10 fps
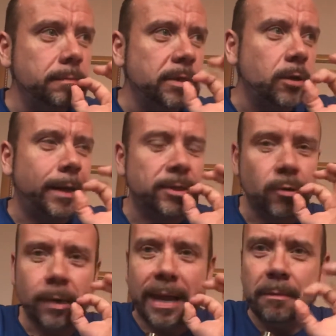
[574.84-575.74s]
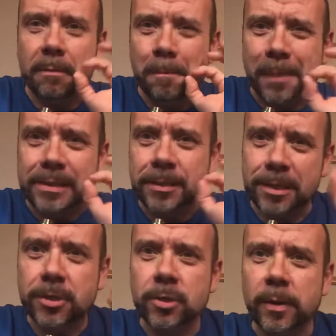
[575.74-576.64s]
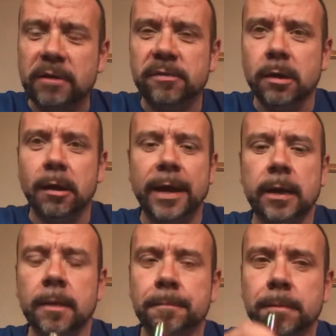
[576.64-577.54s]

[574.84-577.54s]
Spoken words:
it's got that sort of lemon bitterness to it, if you like.